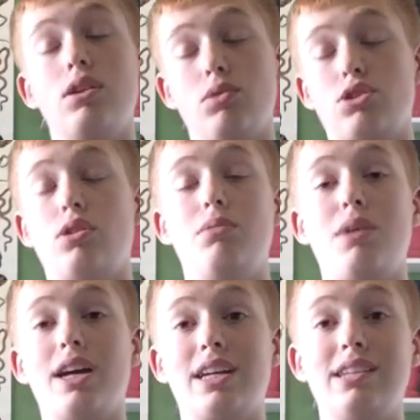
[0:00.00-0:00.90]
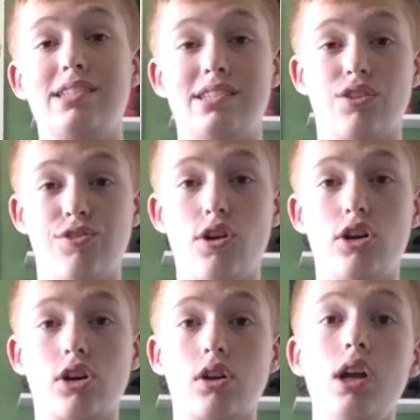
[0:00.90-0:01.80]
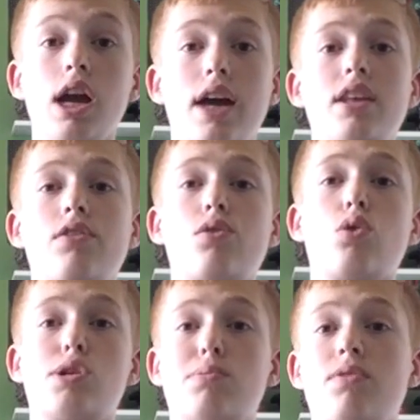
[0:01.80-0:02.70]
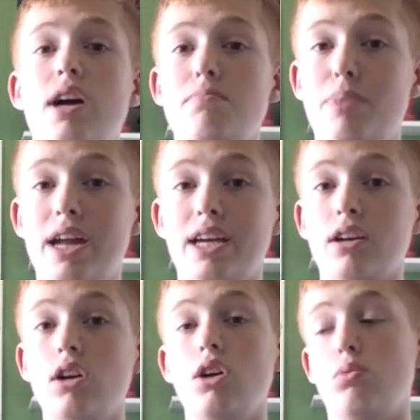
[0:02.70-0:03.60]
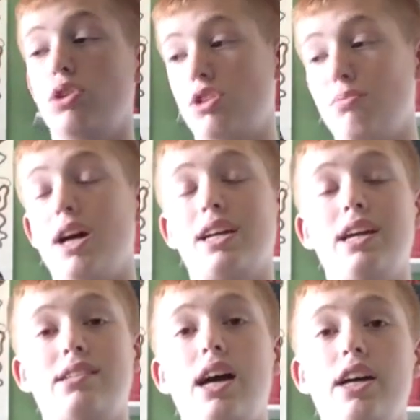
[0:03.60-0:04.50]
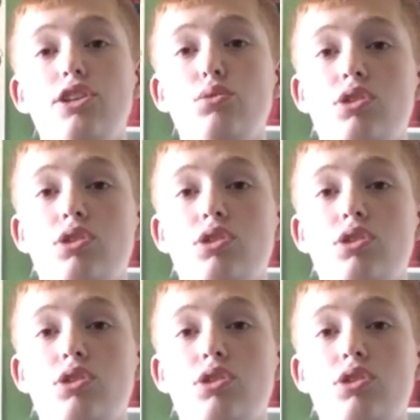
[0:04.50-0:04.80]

which in my case is the fogger, and then of course provide bedding, which in my case I use